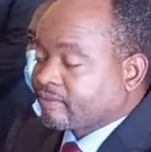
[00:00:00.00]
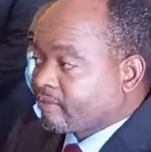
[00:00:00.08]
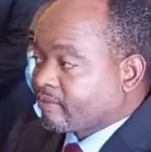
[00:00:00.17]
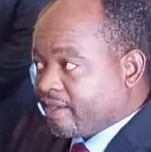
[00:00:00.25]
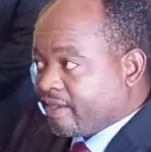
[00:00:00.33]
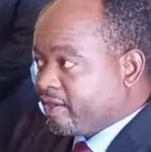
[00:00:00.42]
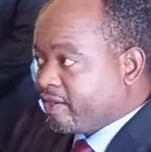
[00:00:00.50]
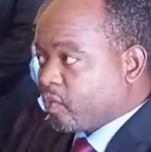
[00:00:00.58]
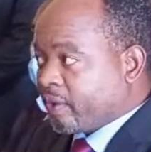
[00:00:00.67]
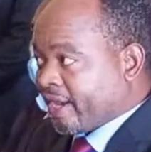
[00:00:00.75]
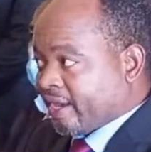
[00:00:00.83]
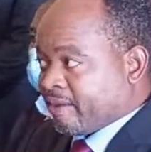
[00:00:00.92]
even where
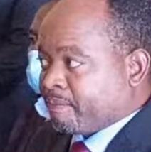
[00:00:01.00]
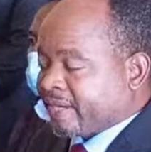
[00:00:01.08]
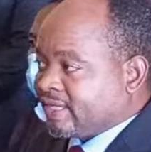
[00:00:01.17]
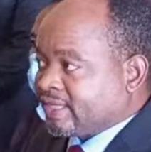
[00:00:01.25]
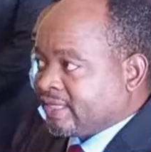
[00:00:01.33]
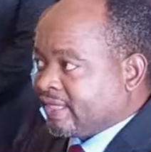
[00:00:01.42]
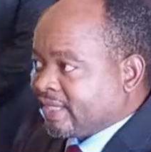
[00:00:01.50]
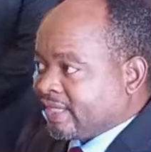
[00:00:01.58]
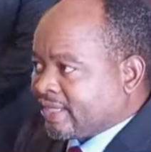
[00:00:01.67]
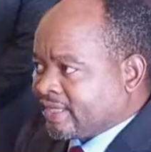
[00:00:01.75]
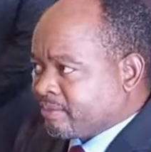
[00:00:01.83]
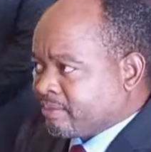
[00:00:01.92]
a president
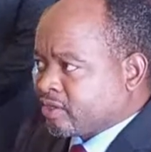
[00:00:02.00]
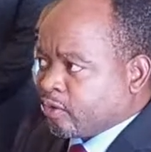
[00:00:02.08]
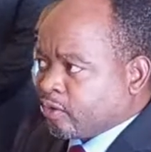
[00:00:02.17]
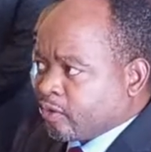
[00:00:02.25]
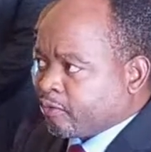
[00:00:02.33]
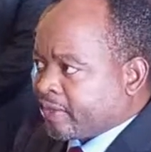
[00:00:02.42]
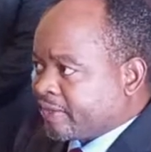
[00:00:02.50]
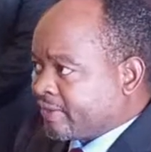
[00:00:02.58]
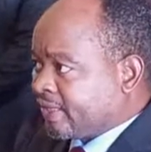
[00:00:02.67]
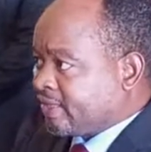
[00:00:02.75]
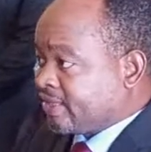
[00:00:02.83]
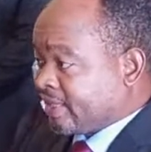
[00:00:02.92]
attempts to go for a third
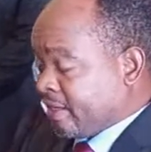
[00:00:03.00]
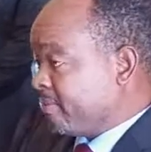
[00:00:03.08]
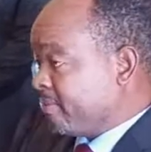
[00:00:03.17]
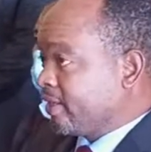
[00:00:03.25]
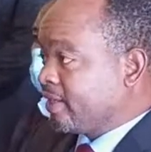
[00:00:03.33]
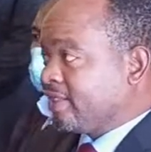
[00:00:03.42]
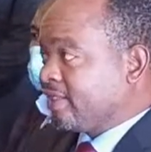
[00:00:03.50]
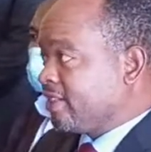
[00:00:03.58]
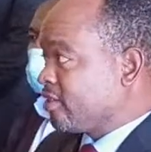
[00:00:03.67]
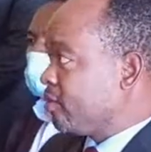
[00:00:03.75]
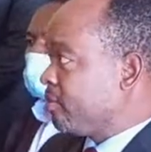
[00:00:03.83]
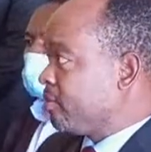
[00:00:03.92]
term, there is no
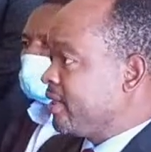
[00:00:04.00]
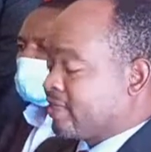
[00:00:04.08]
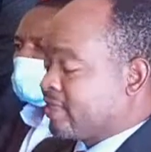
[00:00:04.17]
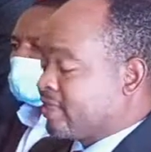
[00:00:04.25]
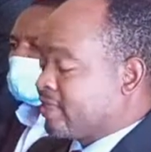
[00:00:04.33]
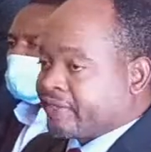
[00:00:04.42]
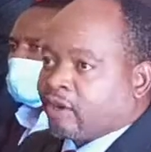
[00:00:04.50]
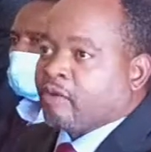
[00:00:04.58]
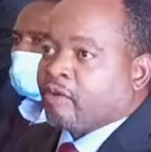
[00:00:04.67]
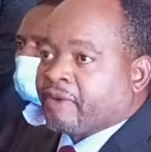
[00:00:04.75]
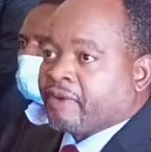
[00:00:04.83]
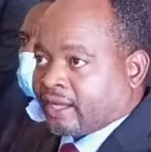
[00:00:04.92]
military takeover.
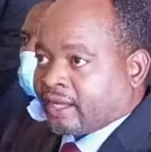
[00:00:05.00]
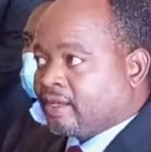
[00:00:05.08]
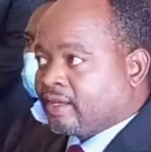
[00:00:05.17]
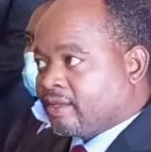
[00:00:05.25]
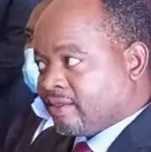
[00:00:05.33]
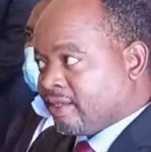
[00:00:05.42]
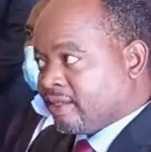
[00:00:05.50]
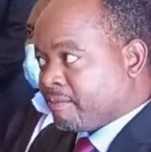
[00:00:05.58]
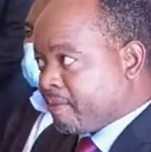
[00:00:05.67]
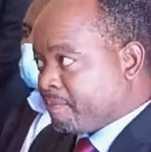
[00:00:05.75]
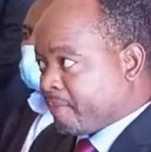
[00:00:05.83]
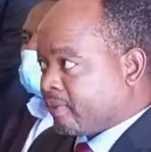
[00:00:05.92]
The
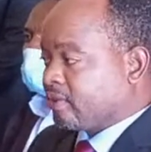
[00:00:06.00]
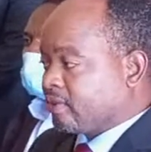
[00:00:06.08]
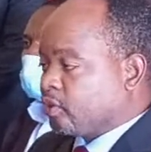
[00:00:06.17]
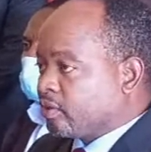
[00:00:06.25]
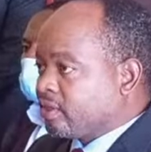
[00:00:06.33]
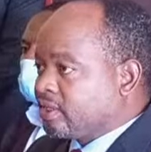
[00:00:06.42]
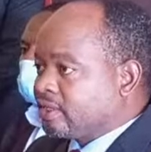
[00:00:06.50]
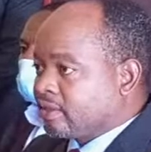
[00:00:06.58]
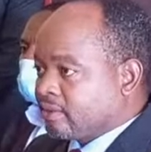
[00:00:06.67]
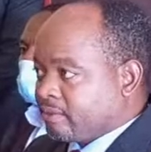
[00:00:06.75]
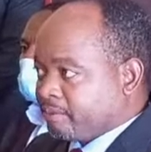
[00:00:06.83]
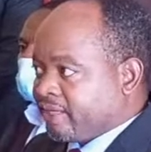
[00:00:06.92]
people don't
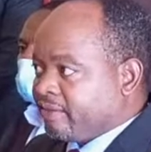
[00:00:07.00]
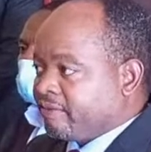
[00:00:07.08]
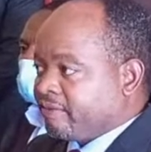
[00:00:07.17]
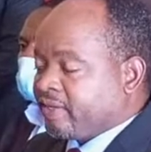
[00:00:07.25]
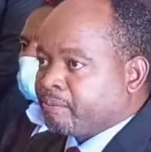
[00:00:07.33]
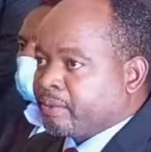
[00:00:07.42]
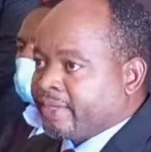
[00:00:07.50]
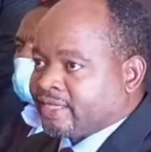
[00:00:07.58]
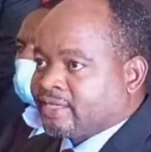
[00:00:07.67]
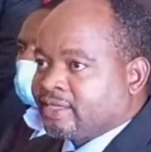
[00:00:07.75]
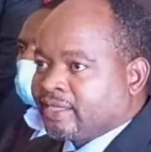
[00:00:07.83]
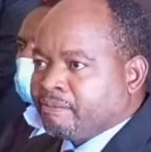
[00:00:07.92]
believe in a bullet,
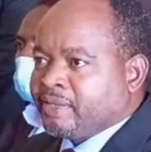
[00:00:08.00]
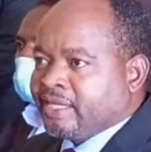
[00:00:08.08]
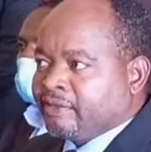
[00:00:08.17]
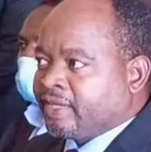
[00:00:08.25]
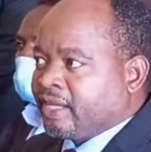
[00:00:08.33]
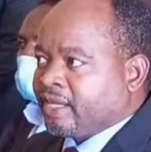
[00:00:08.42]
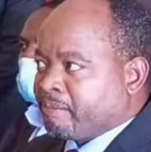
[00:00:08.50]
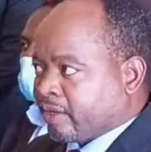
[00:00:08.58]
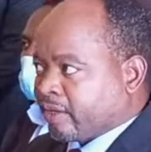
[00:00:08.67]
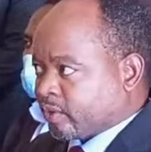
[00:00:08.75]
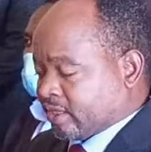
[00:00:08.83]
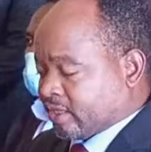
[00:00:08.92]
they believe in a
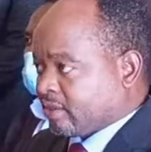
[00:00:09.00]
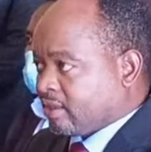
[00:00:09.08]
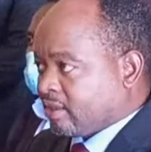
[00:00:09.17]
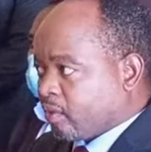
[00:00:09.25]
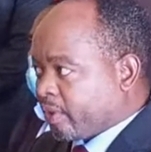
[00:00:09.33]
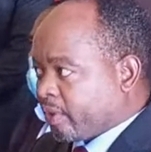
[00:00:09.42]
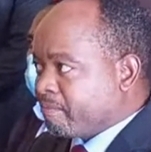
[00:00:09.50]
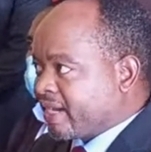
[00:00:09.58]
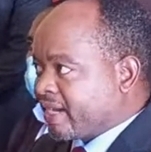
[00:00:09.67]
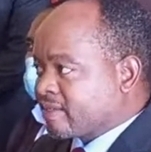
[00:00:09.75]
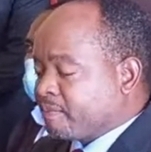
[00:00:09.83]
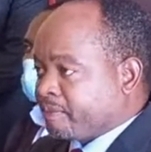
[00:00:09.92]
ballot. We
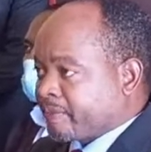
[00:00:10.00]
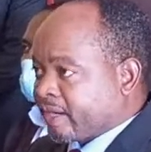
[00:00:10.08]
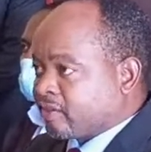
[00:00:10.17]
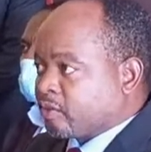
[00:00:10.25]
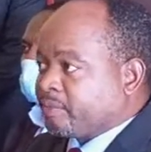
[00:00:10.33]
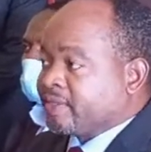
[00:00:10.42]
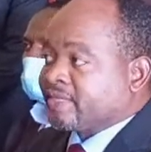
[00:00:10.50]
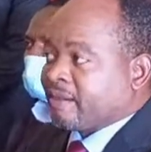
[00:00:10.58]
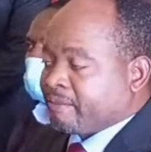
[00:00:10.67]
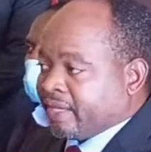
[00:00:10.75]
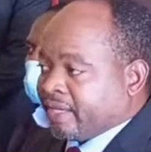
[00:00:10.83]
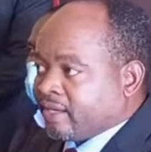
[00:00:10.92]
must be proud to be
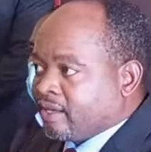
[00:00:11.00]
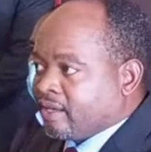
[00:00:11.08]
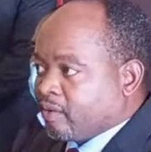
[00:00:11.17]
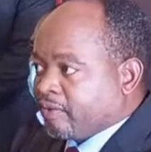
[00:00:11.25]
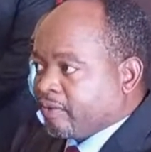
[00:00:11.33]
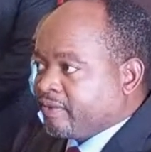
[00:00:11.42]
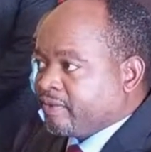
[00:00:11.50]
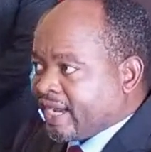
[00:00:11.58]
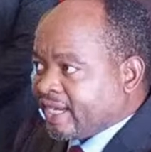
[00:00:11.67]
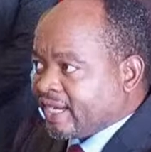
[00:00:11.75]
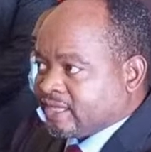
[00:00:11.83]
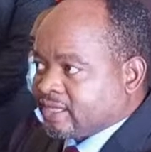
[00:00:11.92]
Zambian. We've
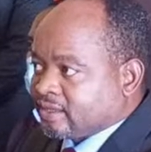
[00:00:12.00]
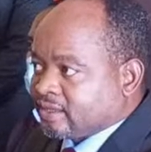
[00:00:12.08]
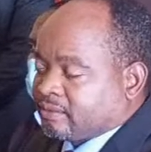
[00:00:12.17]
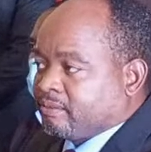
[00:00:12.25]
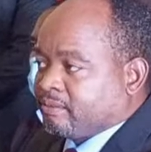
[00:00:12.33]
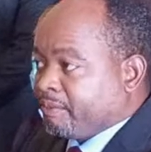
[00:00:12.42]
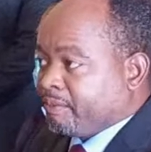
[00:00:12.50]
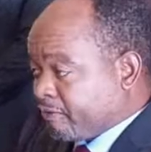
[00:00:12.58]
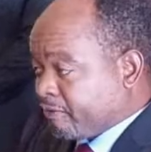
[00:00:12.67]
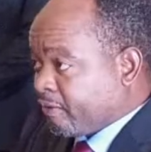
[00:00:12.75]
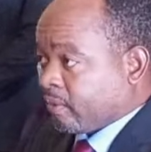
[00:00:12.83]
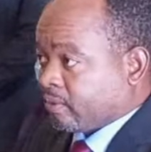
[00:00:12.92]
done it
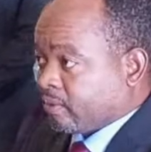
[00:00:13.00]
before.